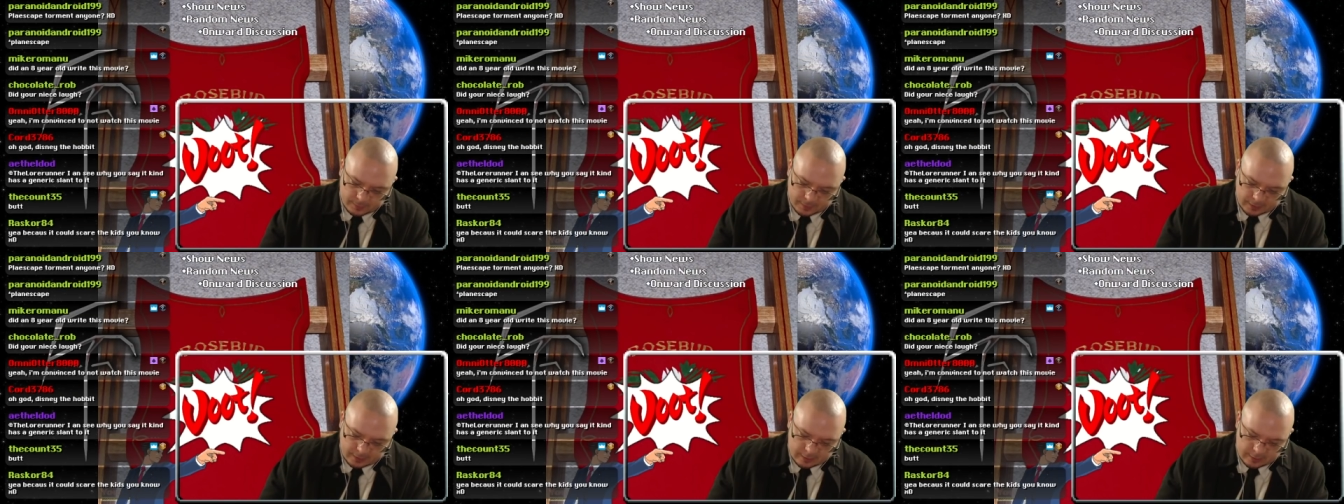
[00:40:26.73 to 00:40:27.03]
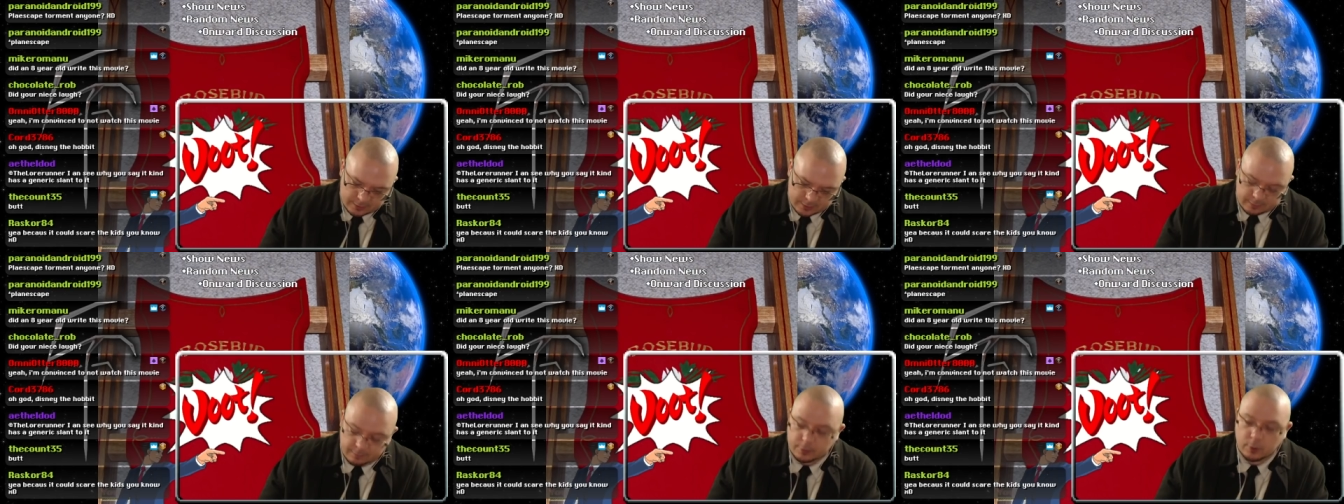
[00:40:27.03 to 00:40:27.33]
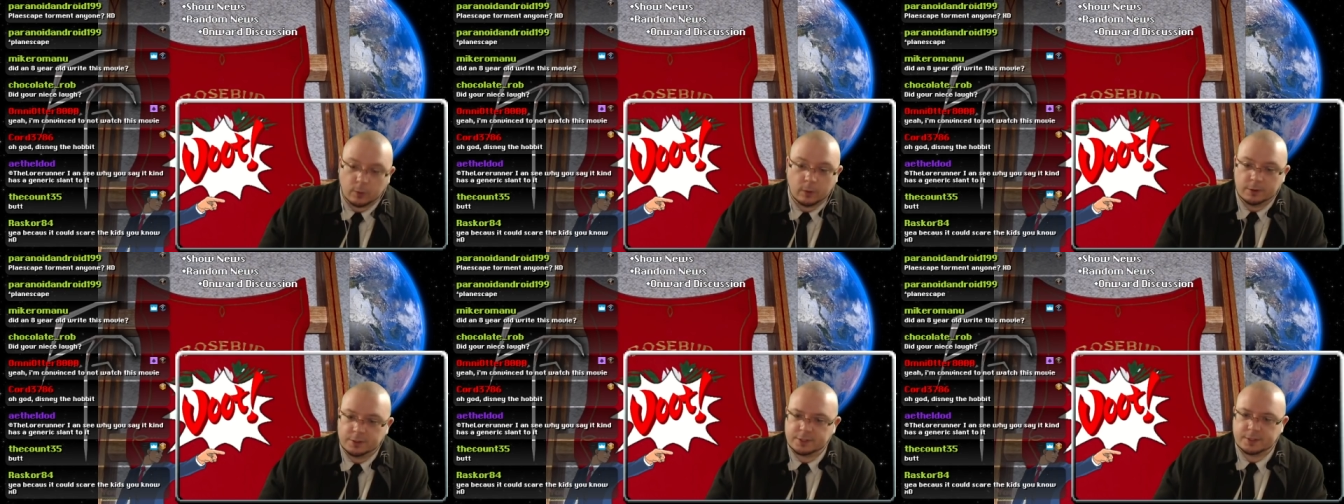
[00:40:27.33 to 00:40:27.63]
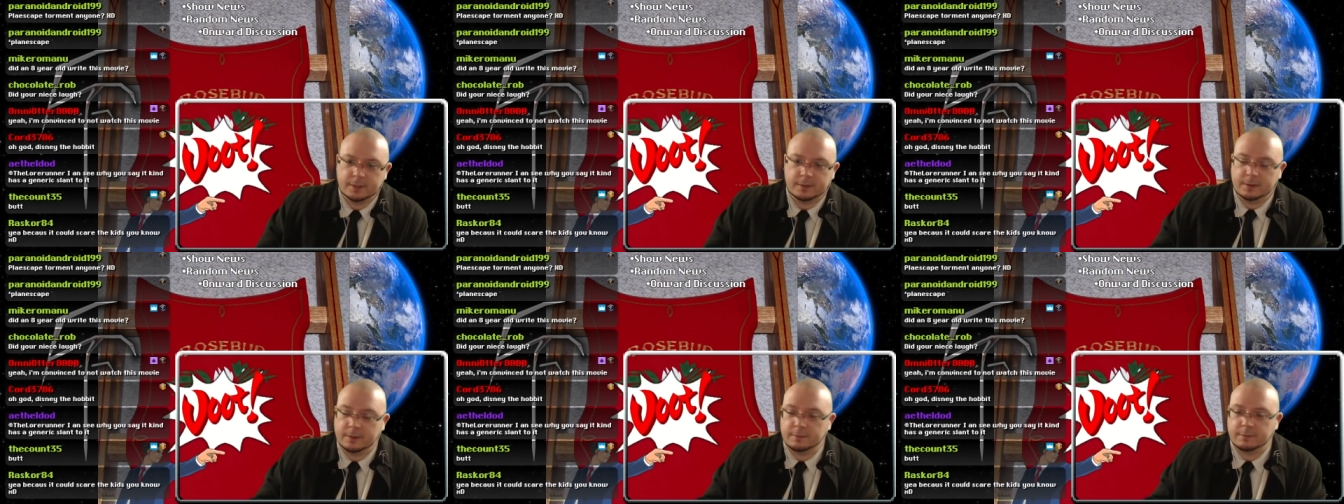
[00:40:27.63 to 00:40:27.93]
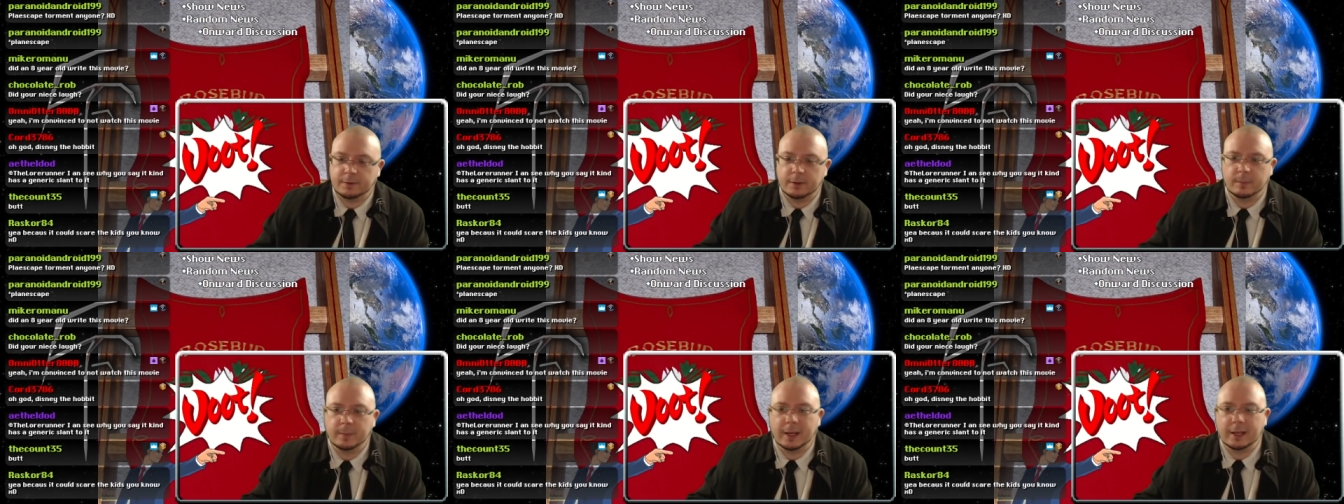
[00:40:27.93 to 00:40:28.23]
because of course the
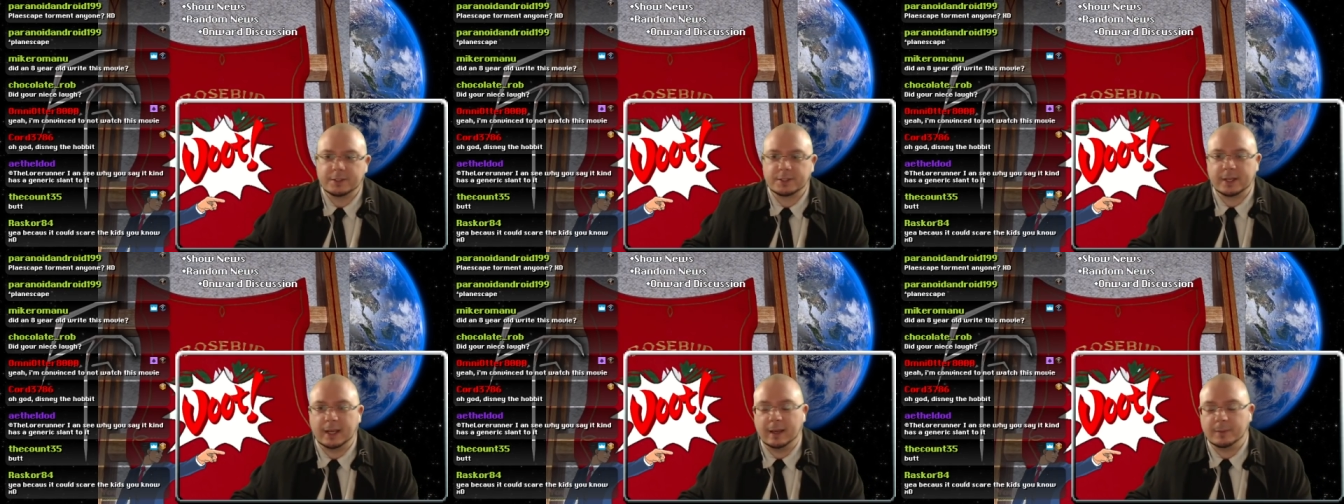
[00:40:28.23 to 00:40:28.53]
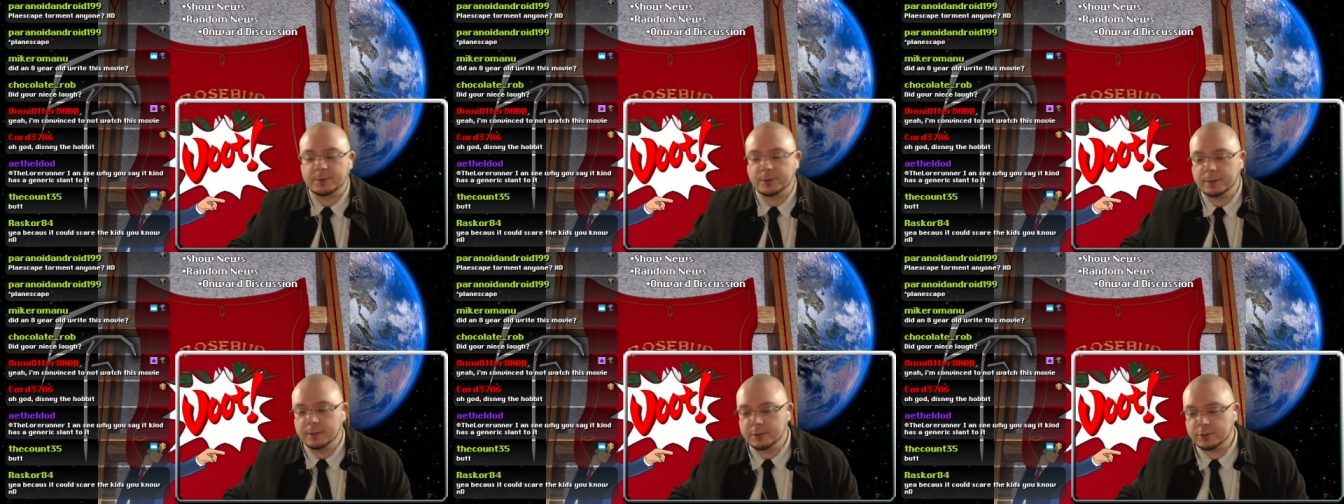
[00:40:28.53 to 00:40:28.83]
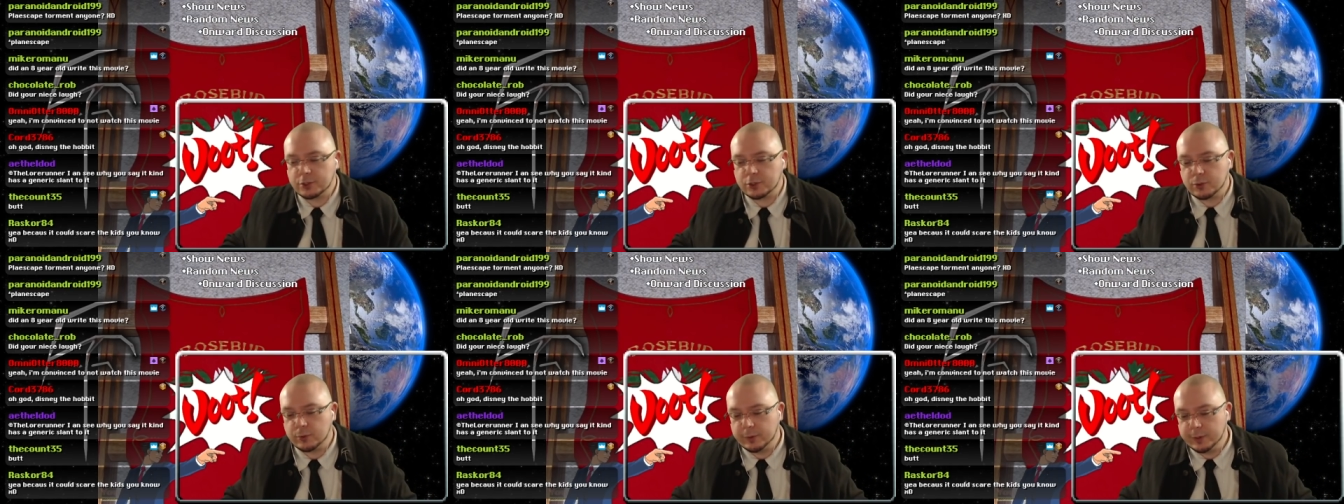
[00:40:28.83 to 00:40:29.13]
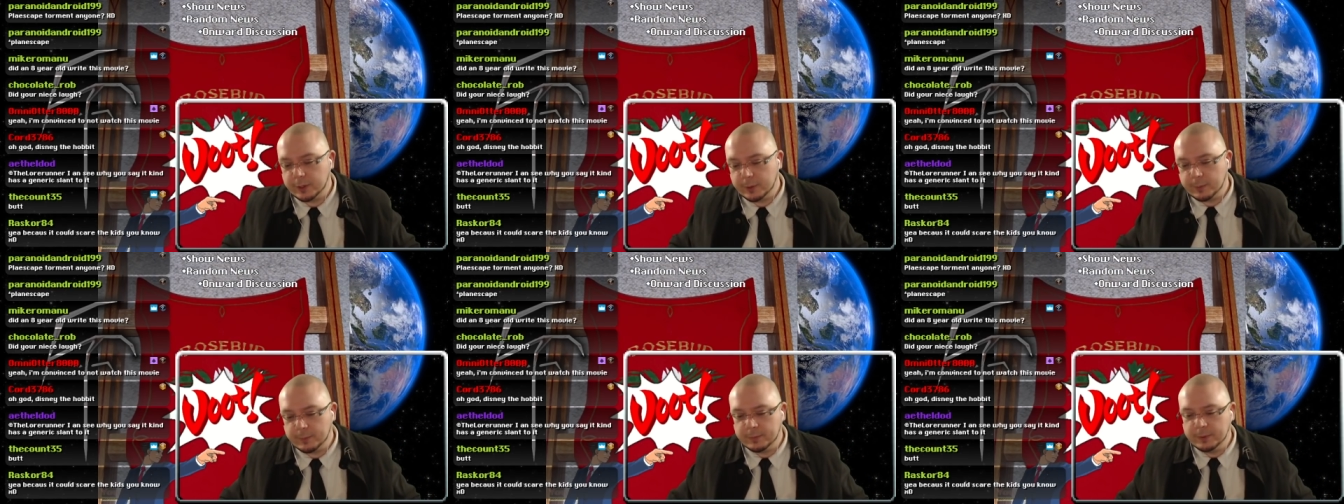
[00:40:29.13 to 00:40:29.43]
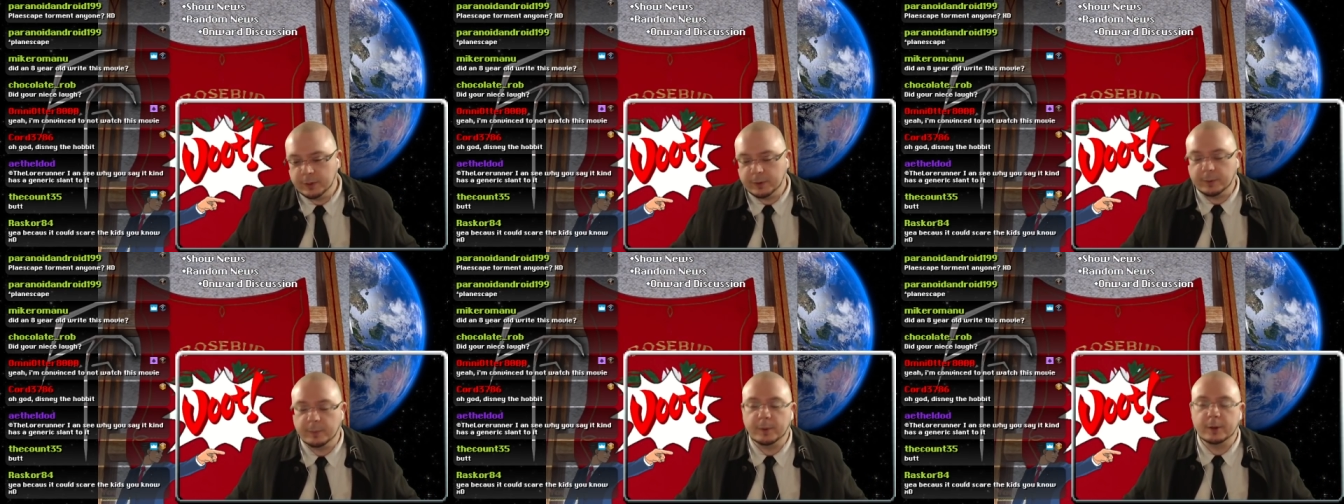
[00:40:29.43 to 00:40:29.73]
film has to absolutely destroy
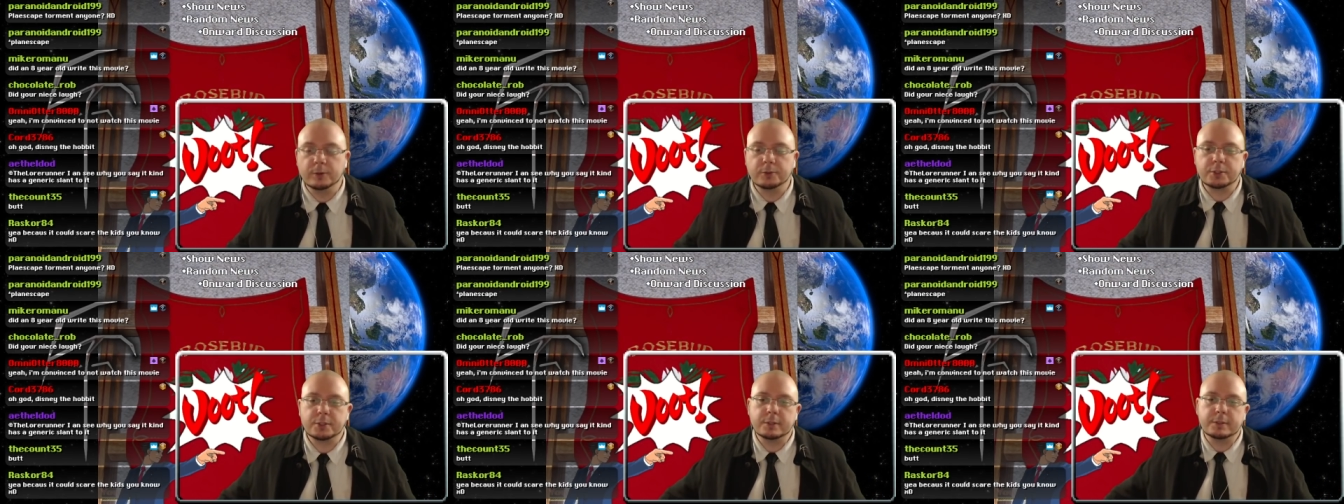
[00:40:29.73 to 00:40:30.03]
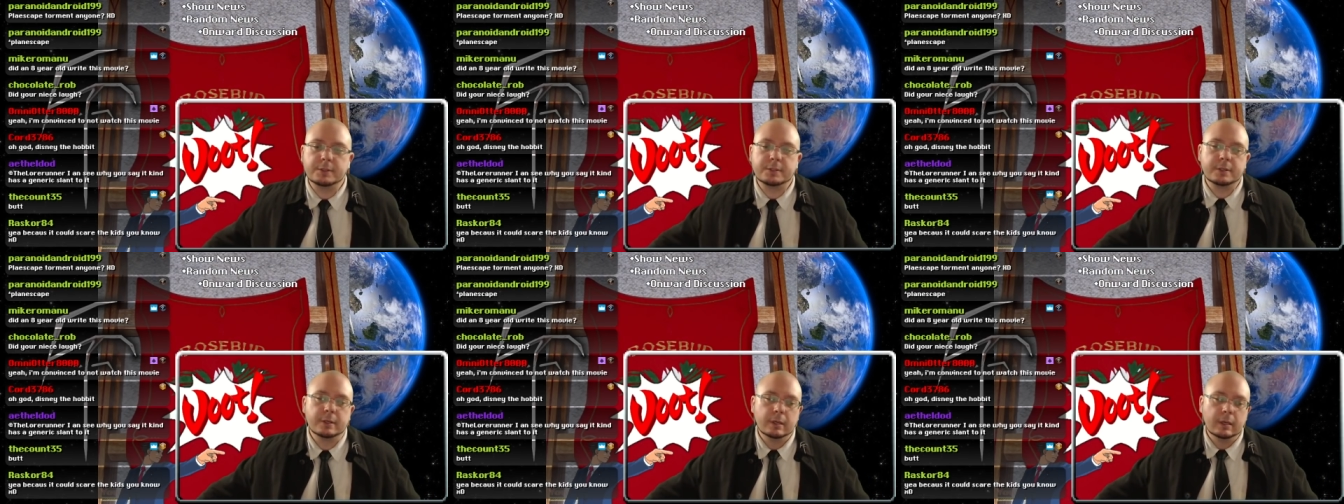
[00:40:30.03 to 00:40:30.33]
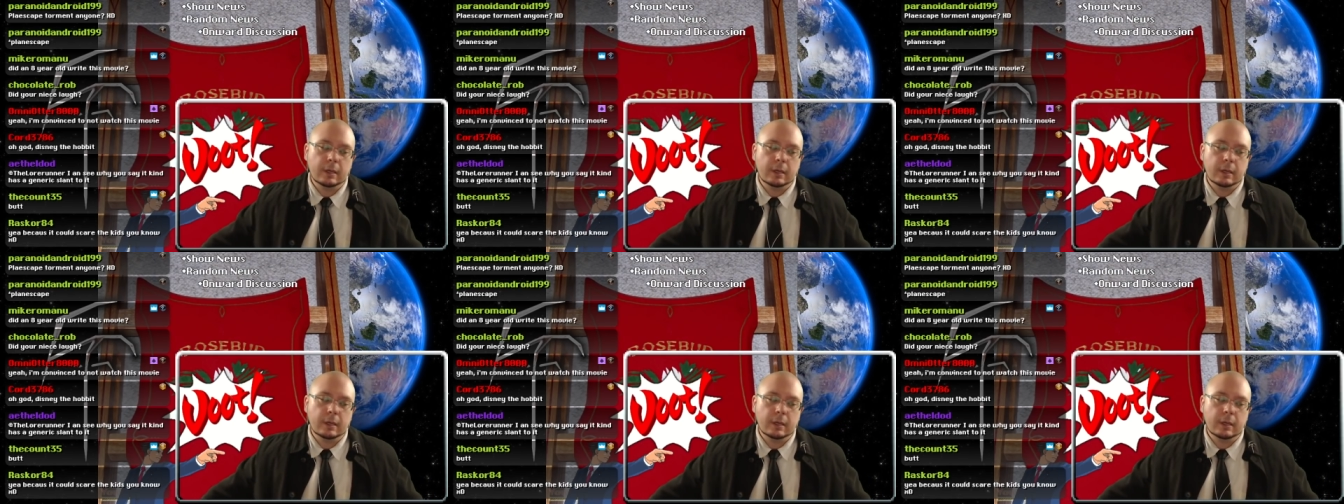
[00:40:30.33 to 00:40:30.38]
your emotions.